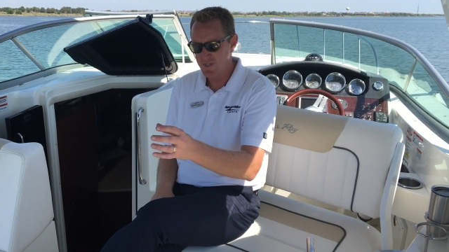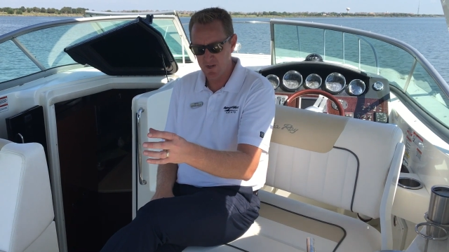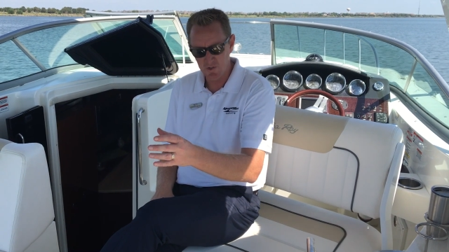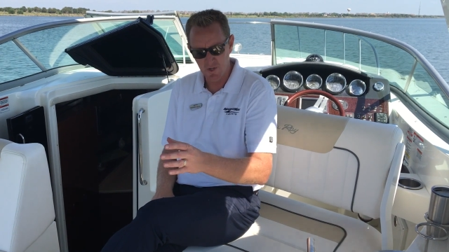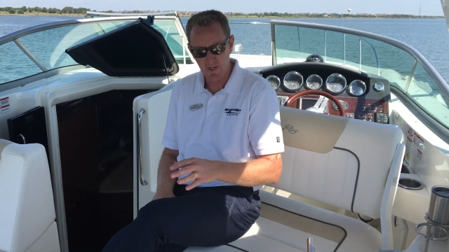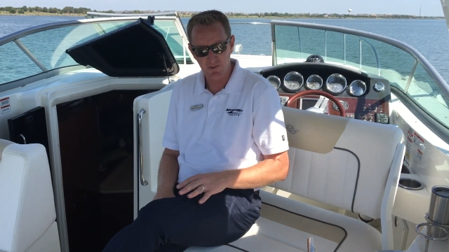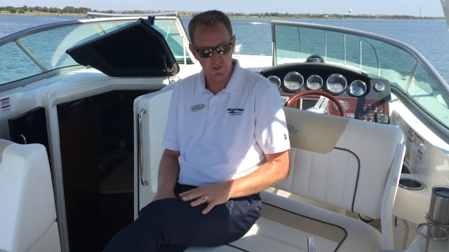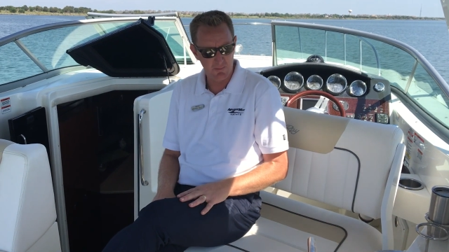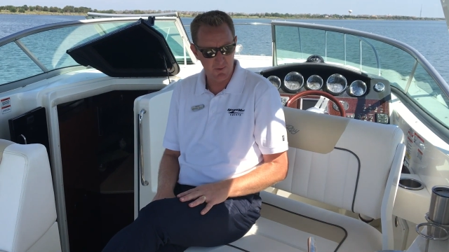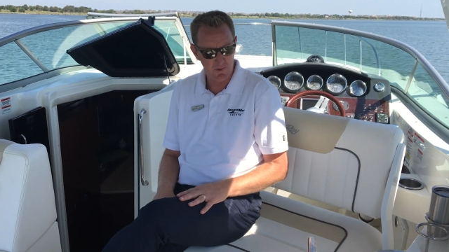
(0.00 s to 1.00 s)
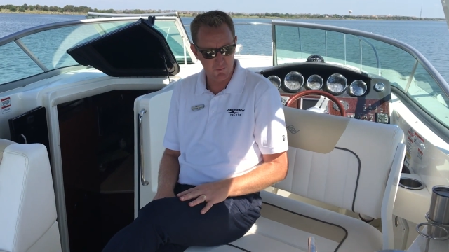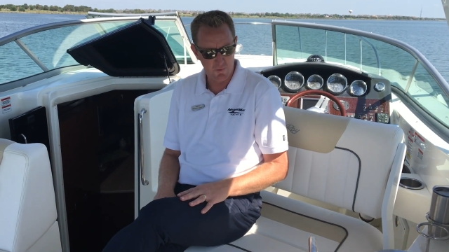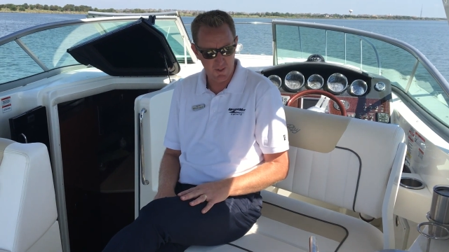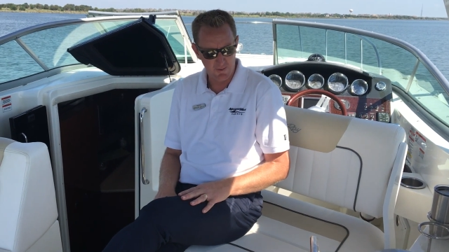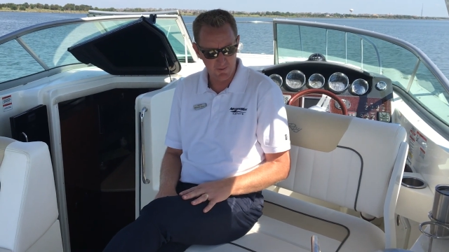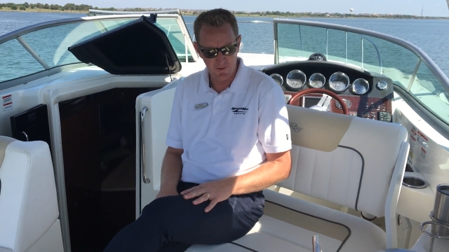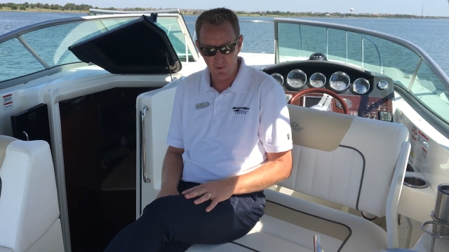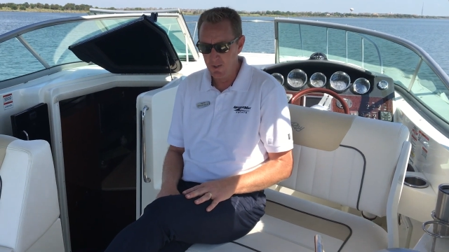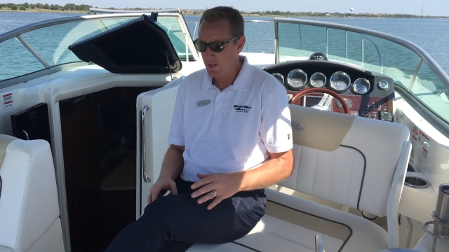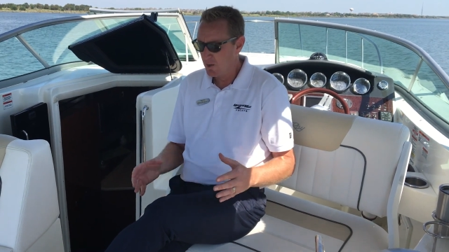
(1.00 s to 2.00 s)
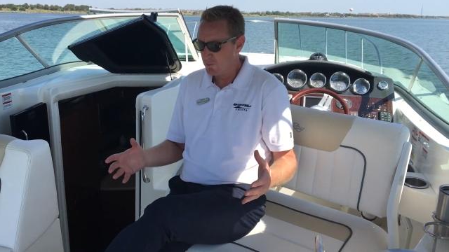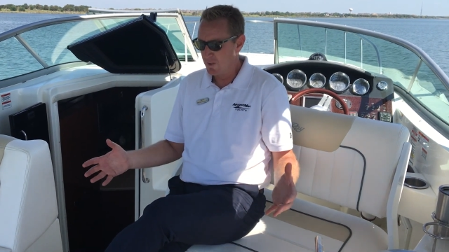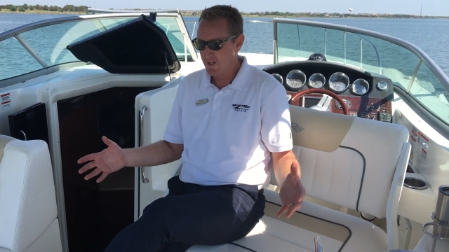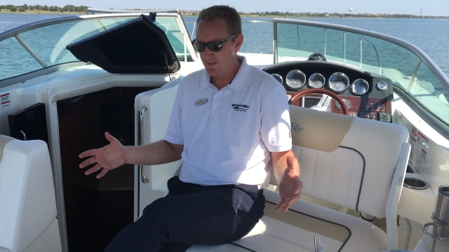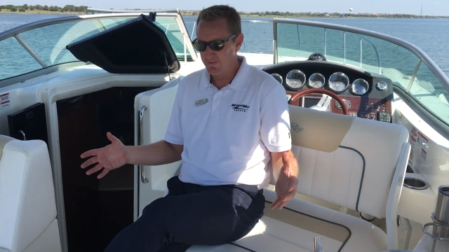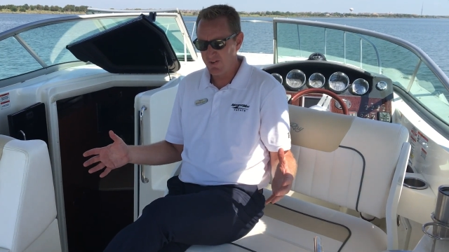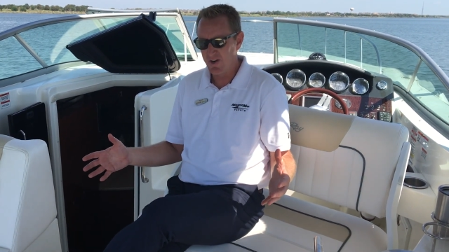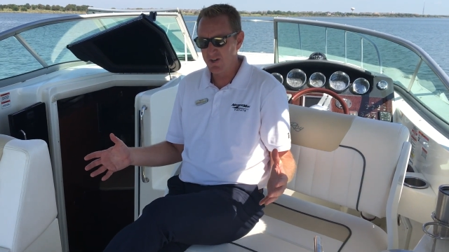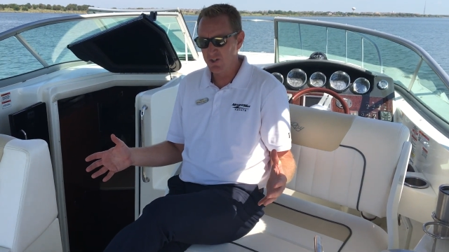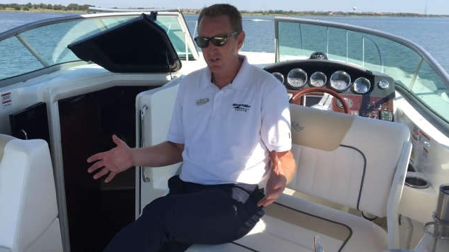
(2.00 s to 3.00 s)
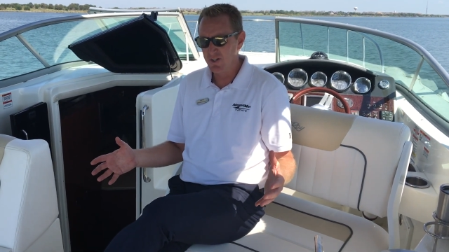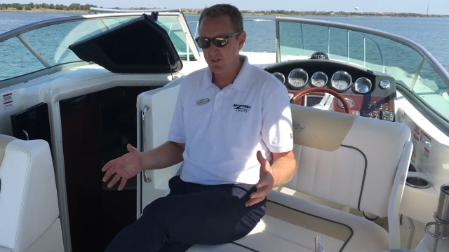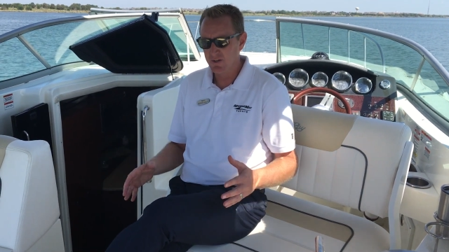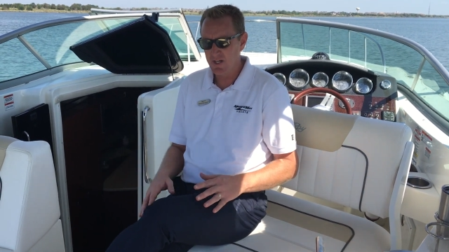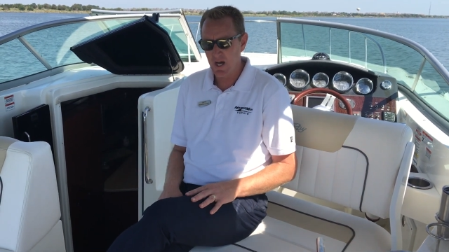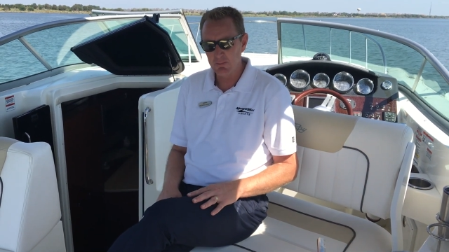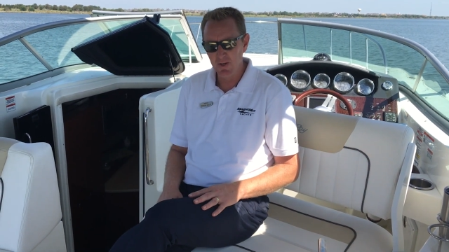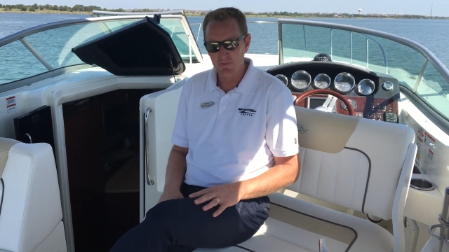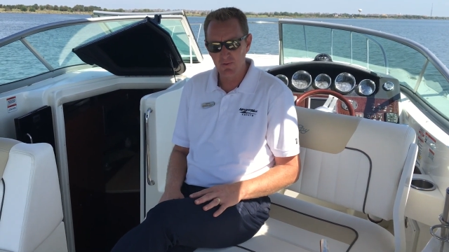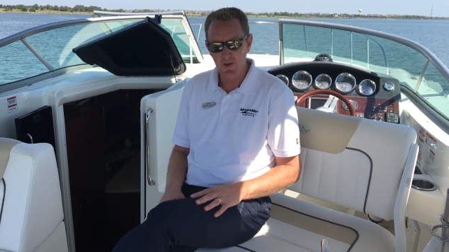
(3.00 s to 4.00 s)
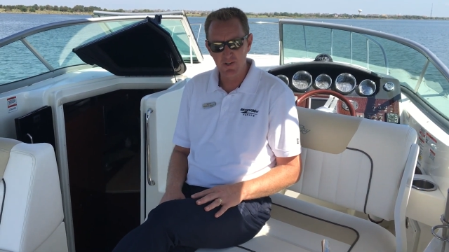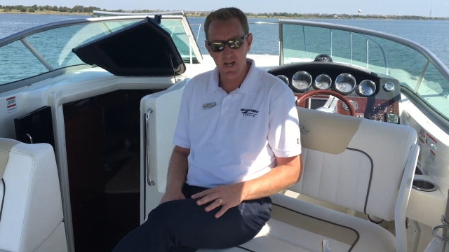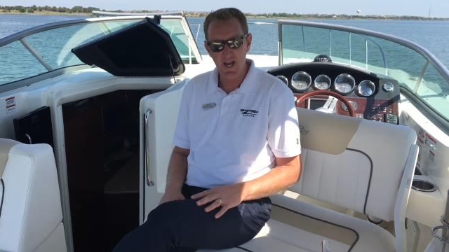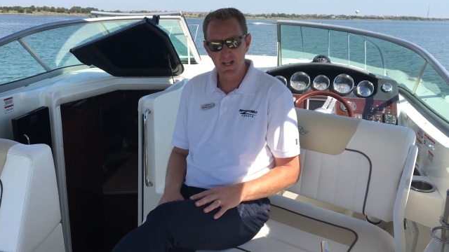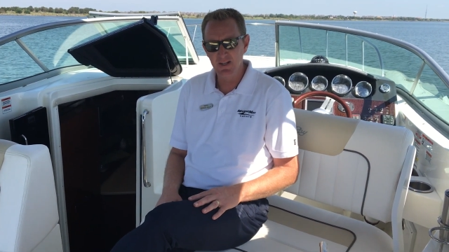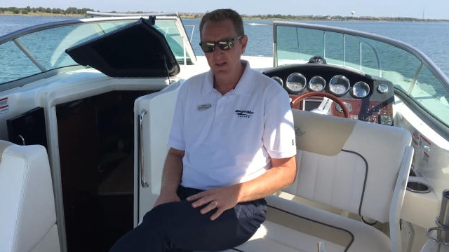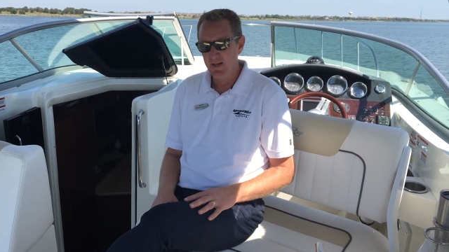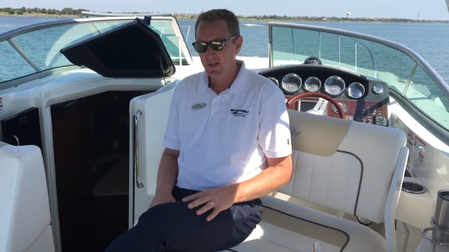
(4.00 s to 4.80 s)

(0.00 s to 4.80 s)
set a drink or something as well. So really a very good cockpit for entertaining